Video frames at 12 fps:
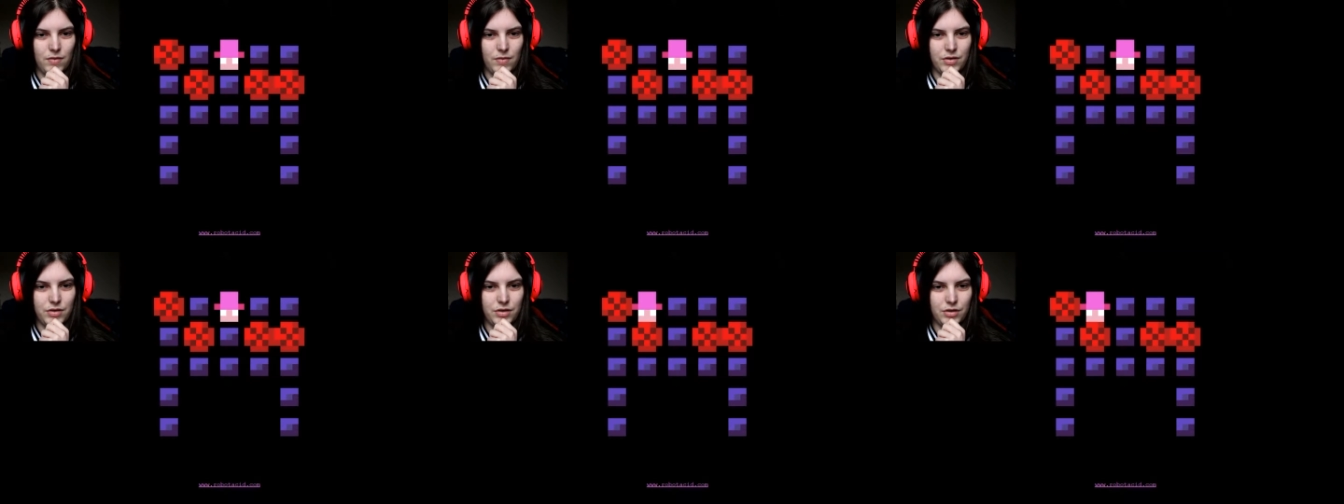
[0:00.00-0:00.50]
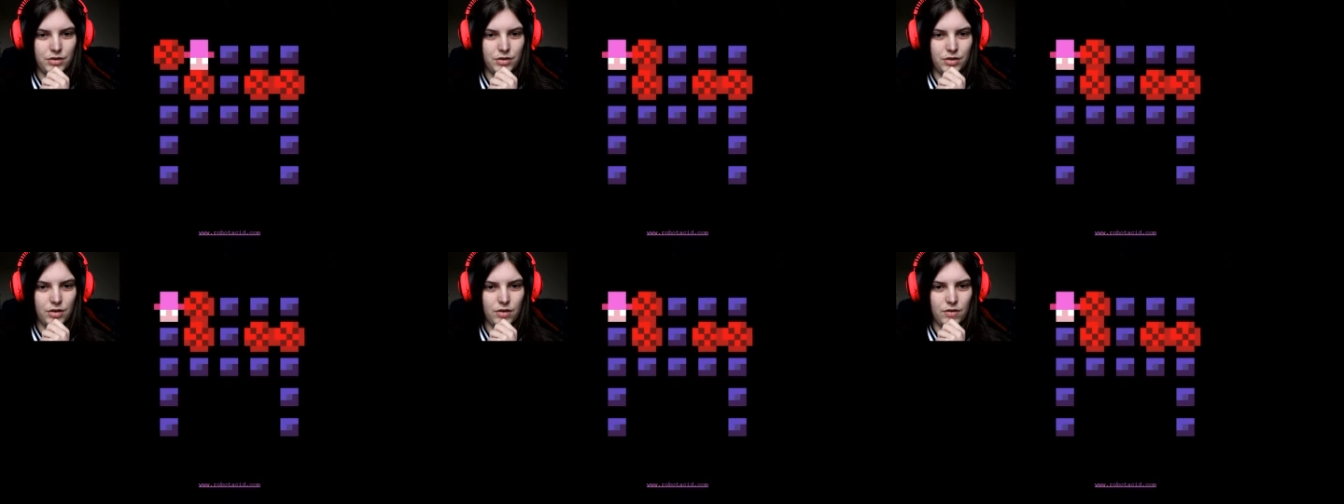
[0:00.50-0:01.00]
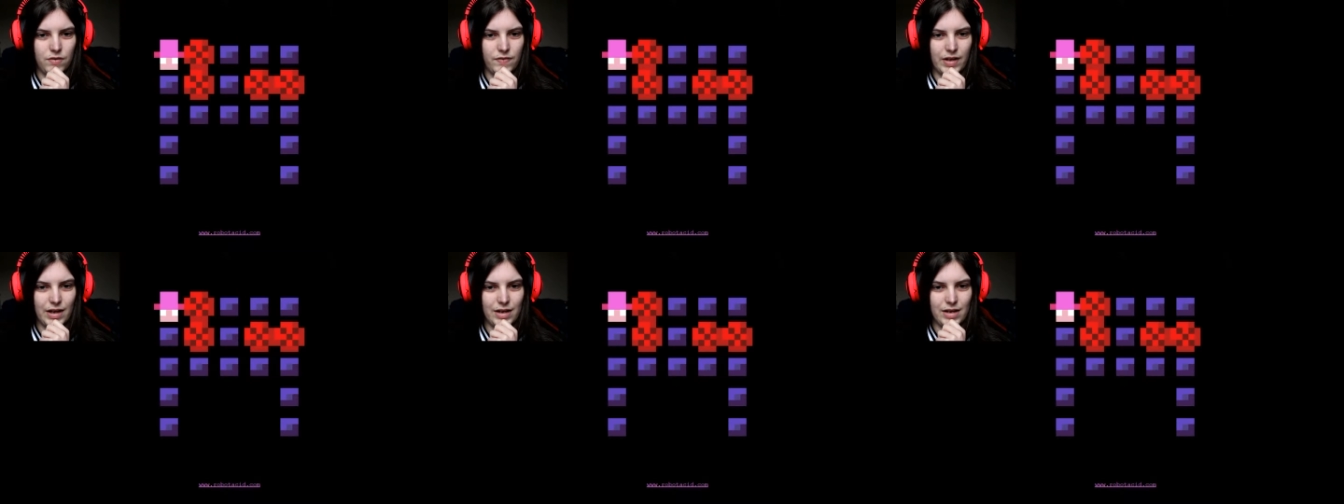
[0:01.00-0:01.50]
Which is so
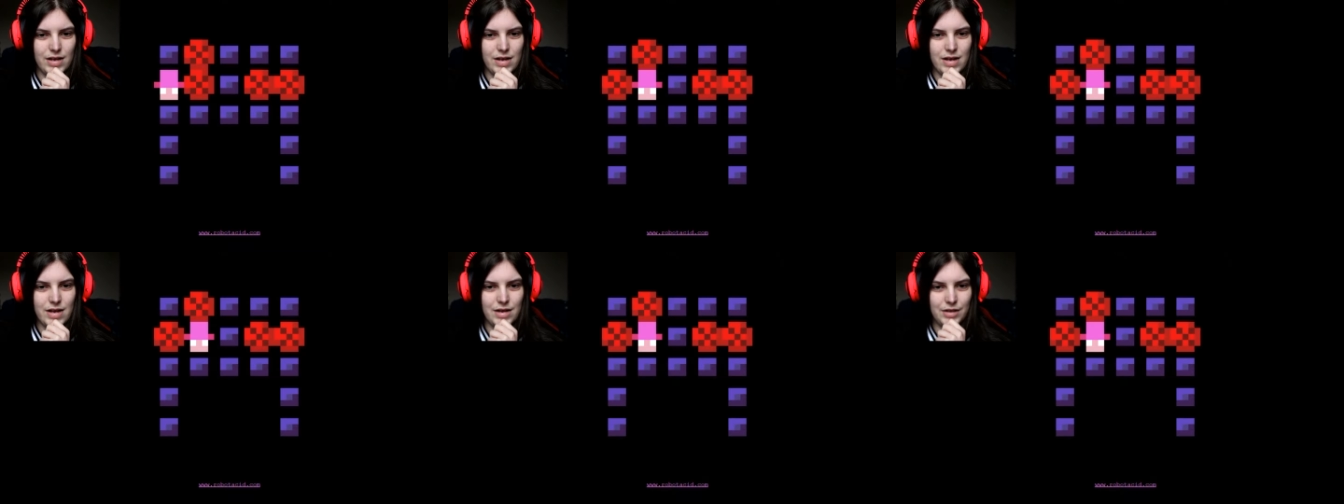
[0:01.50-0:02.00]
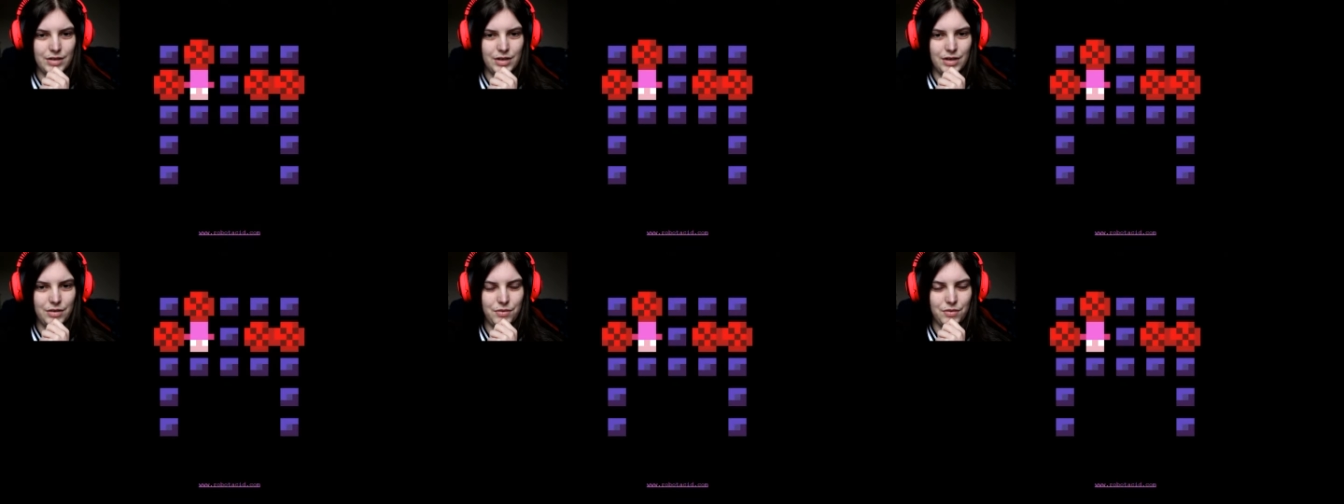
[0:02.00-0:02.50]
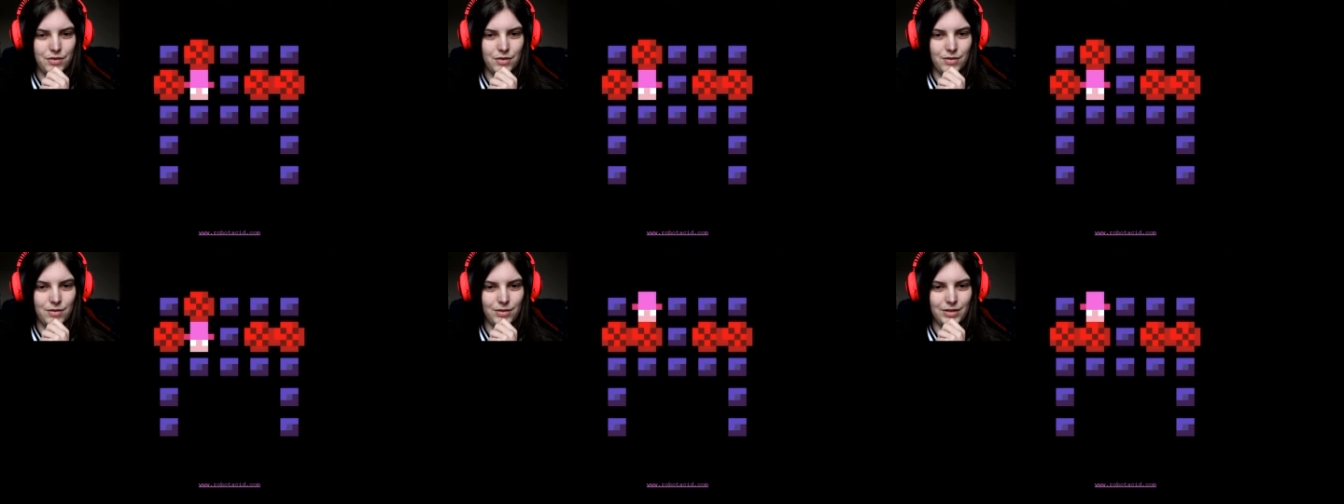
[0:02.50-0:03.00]
very easy, as you can
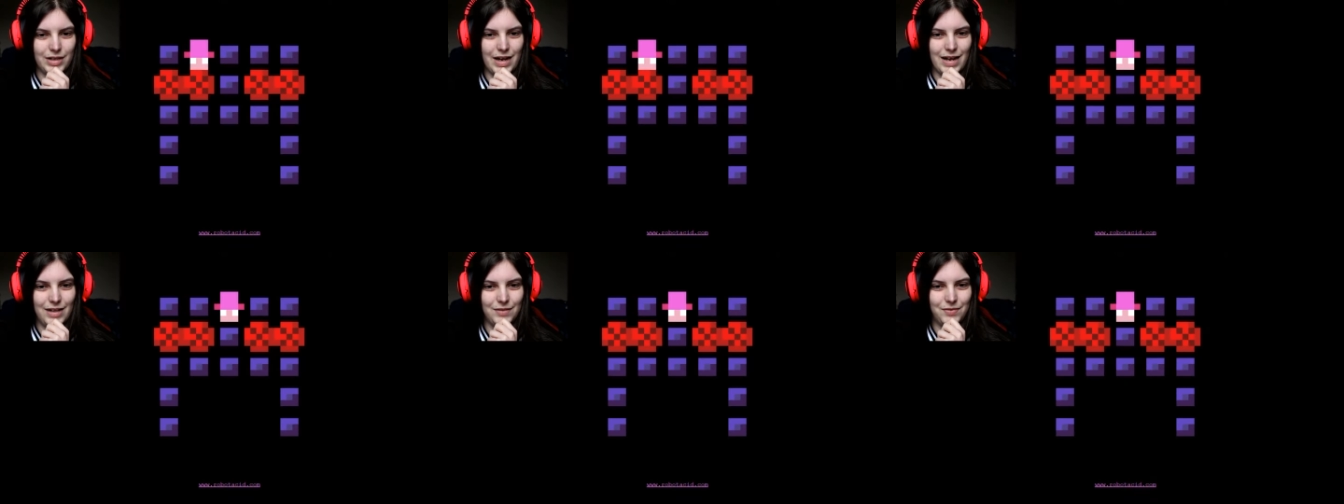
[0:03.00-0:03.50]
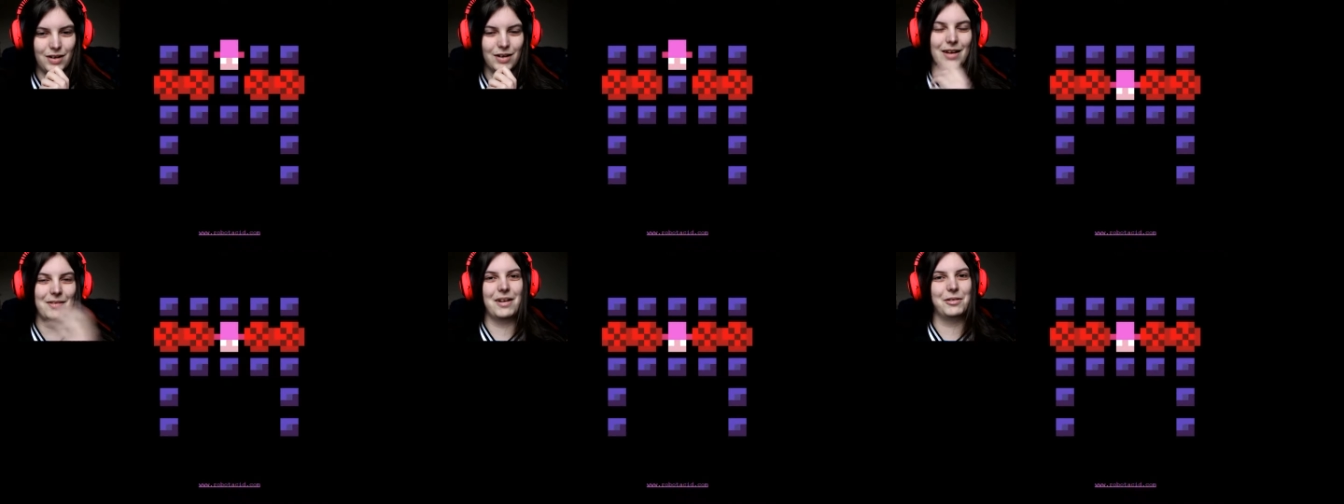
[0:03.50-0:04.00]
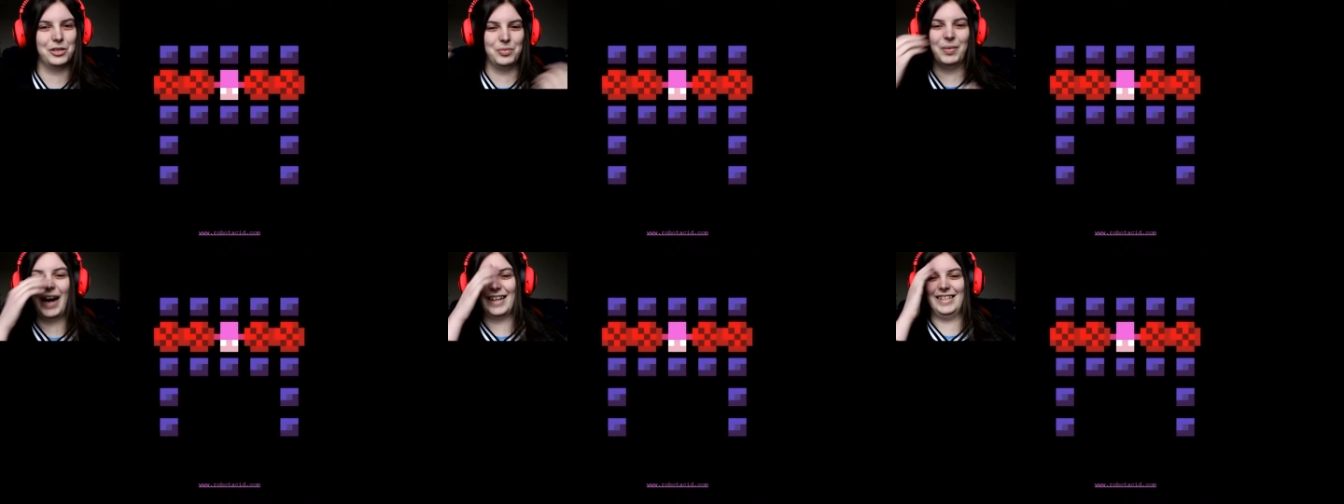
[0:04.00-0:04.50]
all tell. For okay, we're now
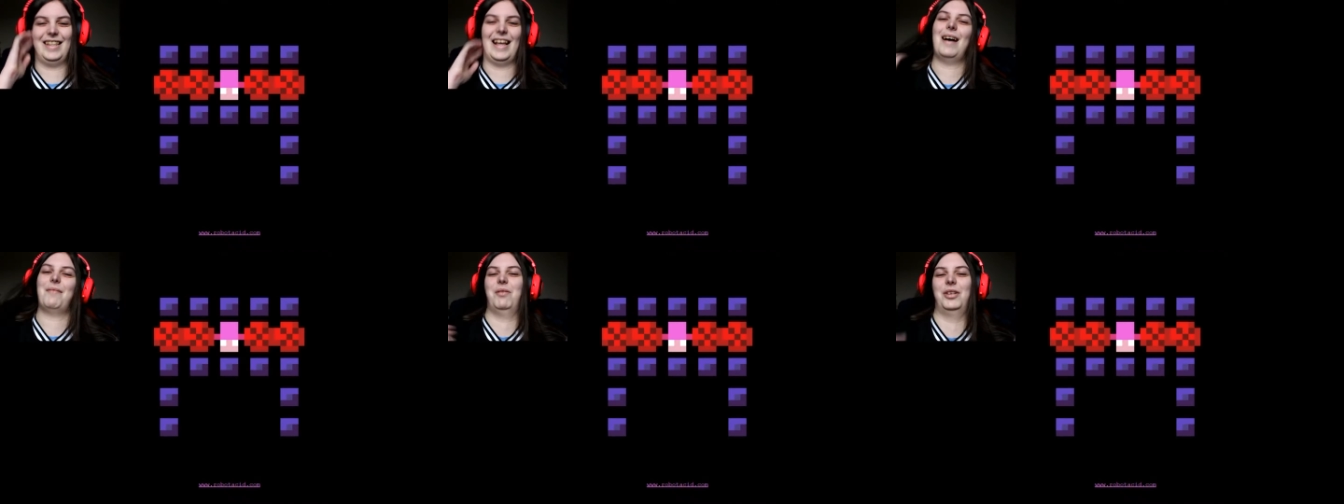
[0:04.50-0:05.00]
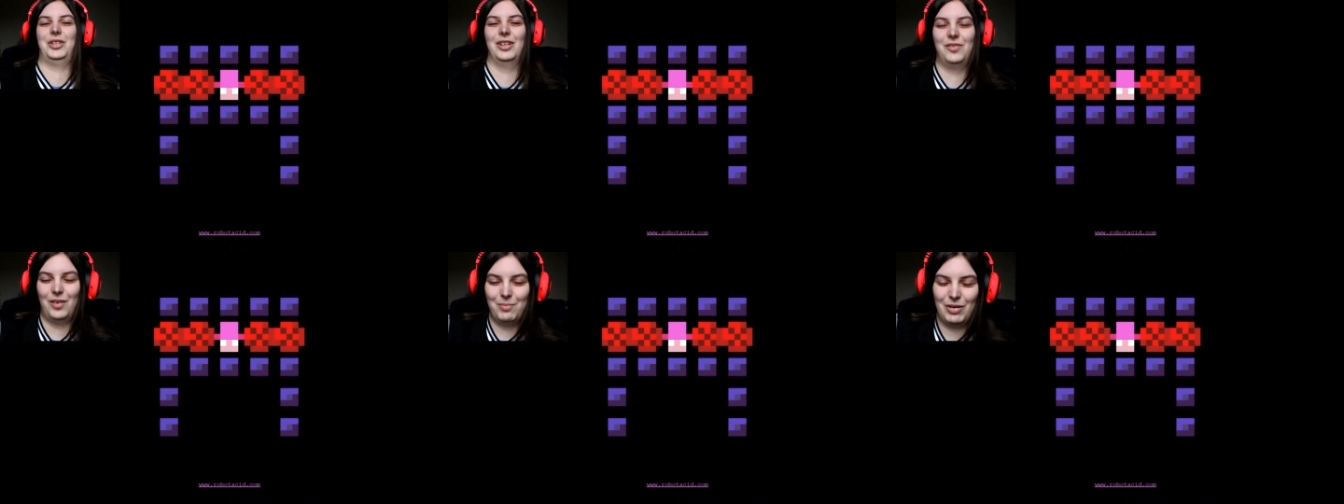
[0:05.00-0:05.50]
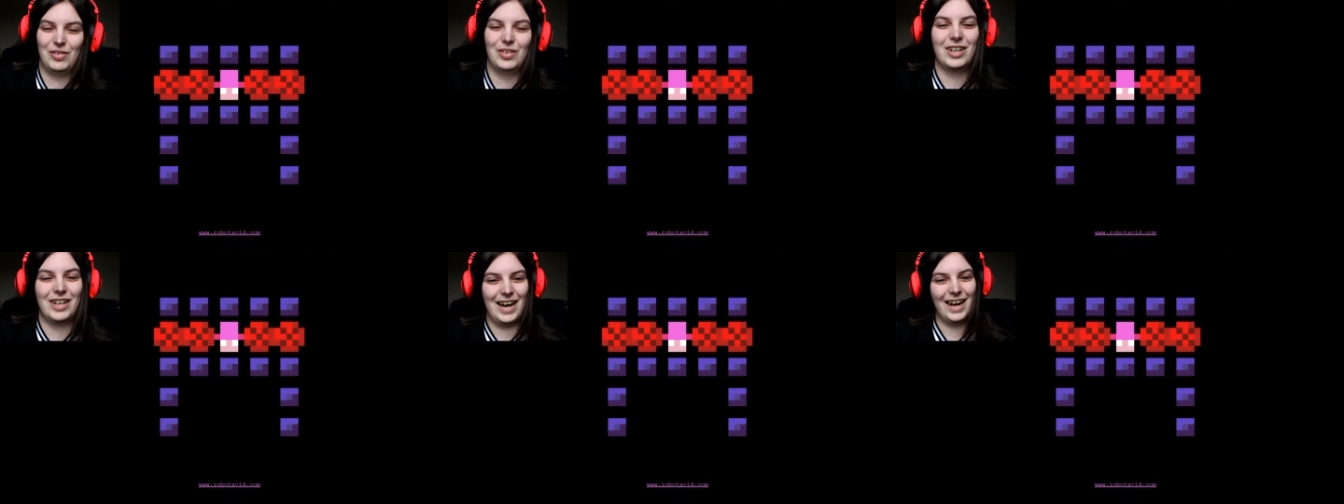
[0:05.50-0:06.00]
just back to that puzzle from
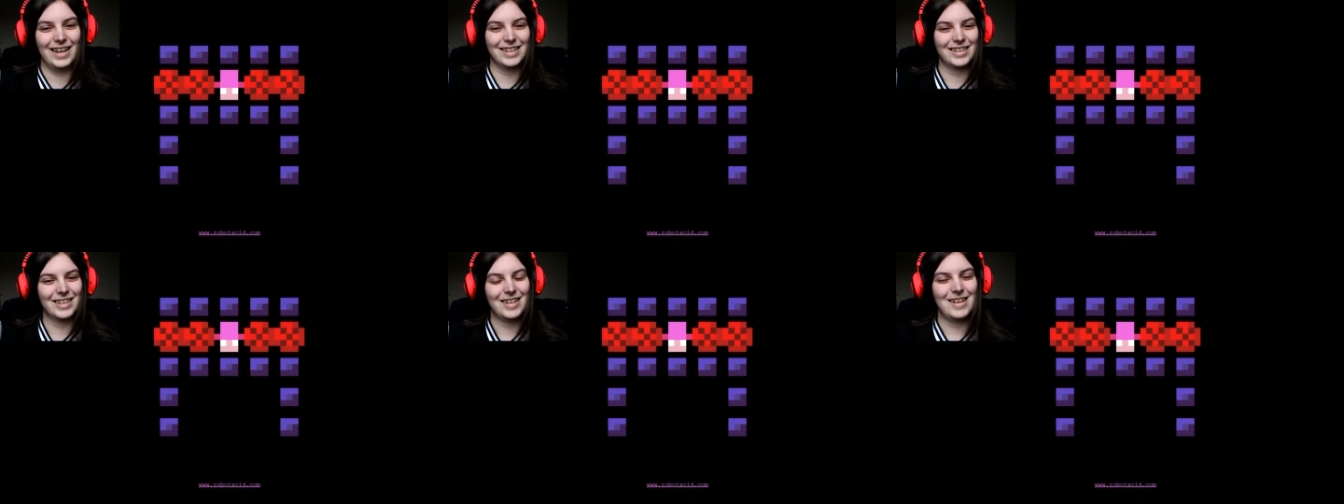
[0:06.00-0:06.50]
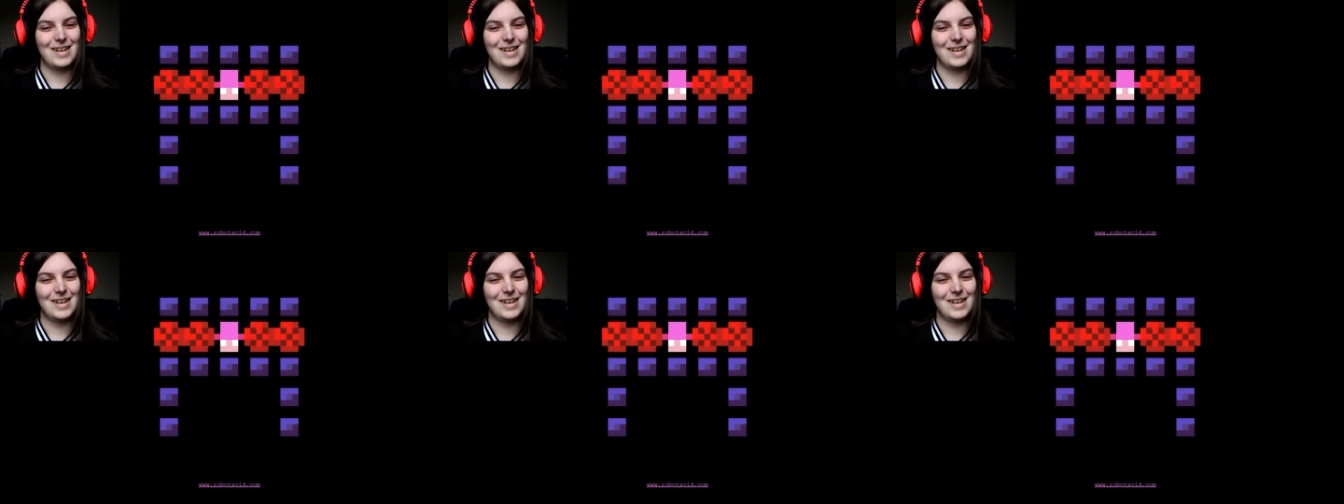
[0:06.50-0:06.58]
beforehand.